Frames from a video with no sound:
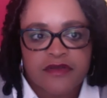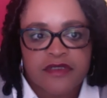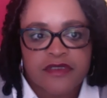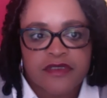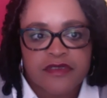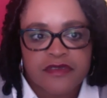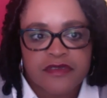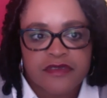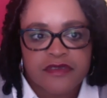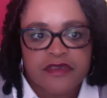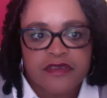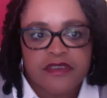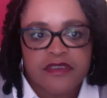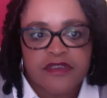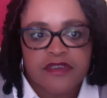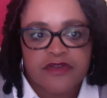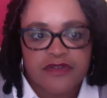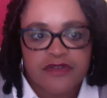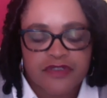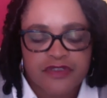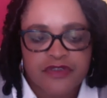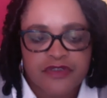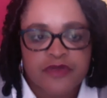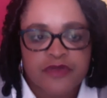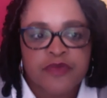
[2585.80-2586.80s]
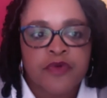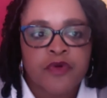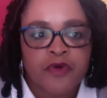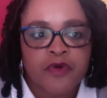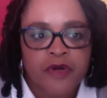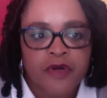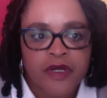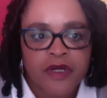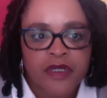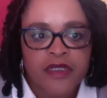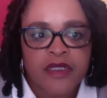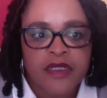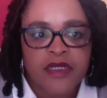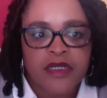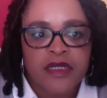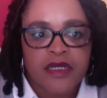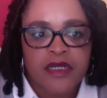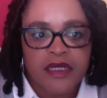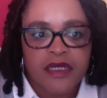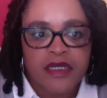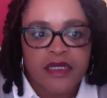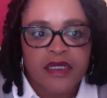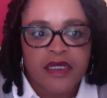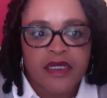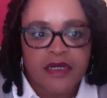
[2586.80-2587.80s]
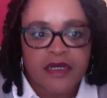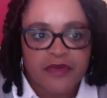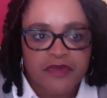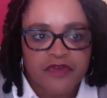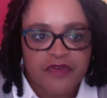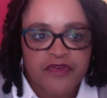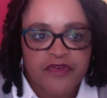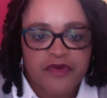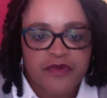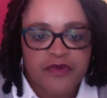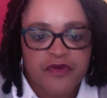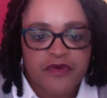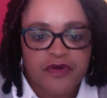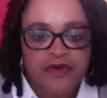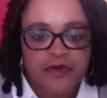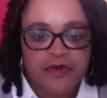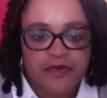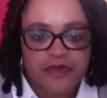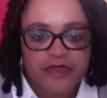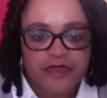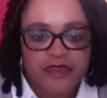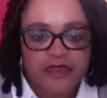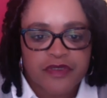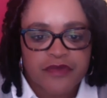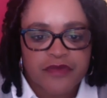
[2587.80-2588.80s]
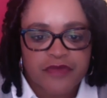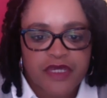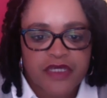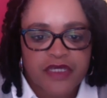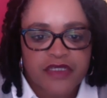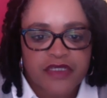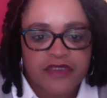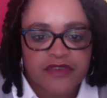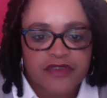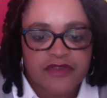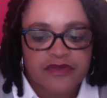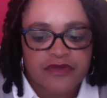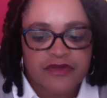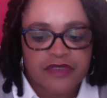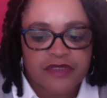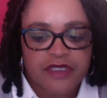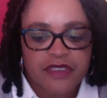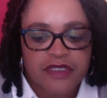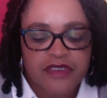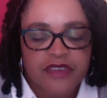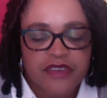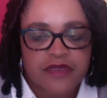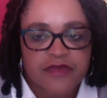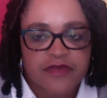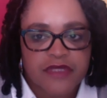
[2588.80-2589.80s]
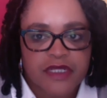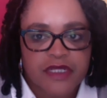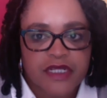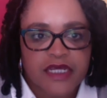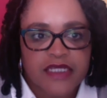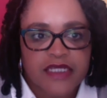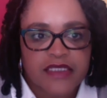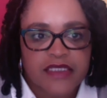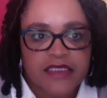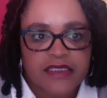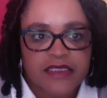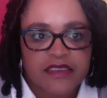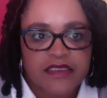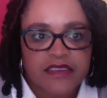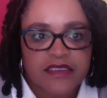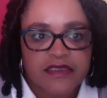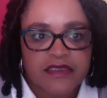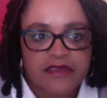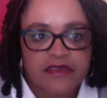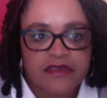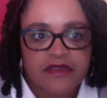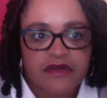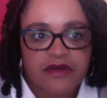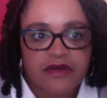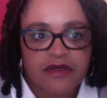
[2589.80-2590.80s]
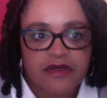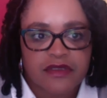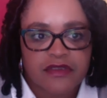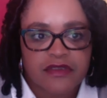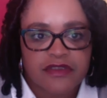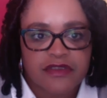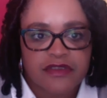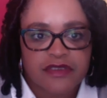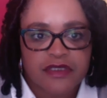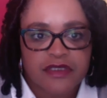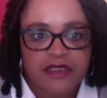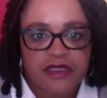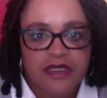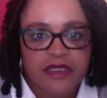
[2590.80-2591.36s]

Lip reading: is support coming from corporates and making sure that something like this gets launched.